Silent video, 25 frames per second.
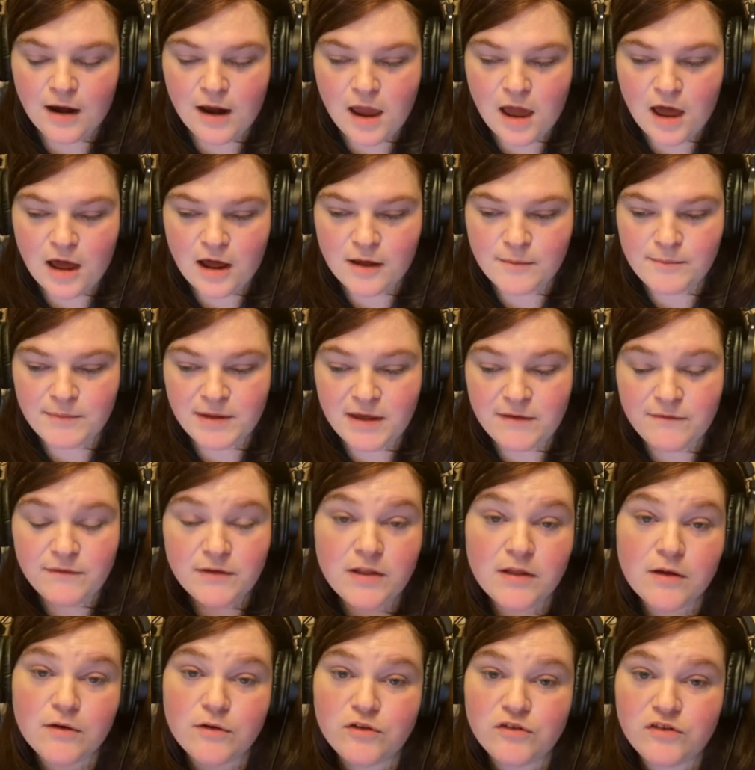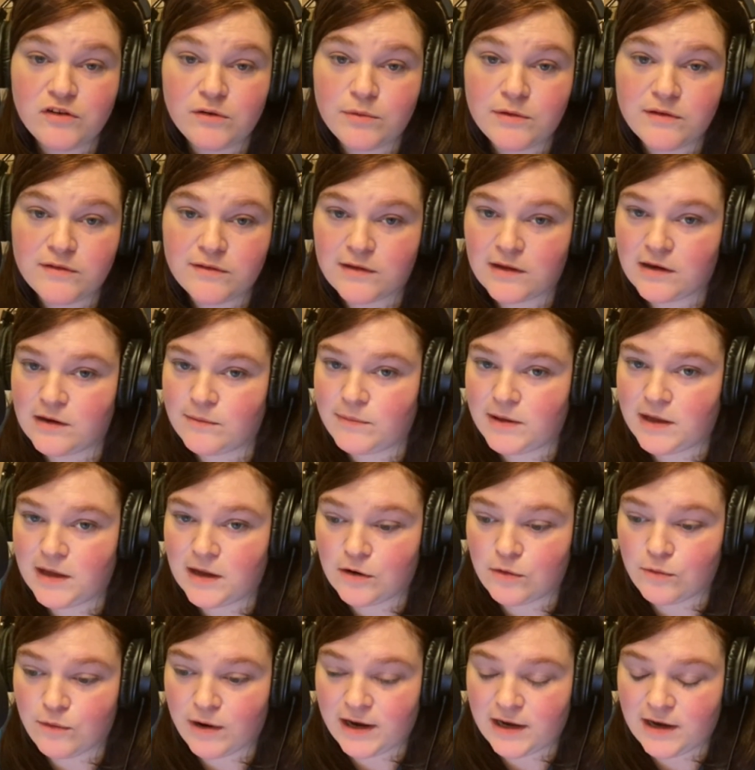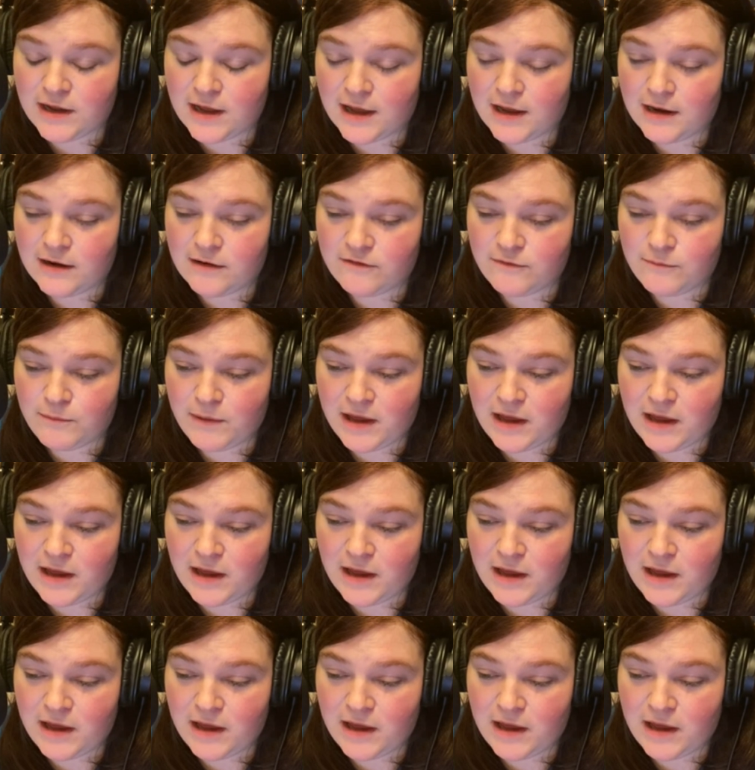even though she was going to be a grade ahead of me,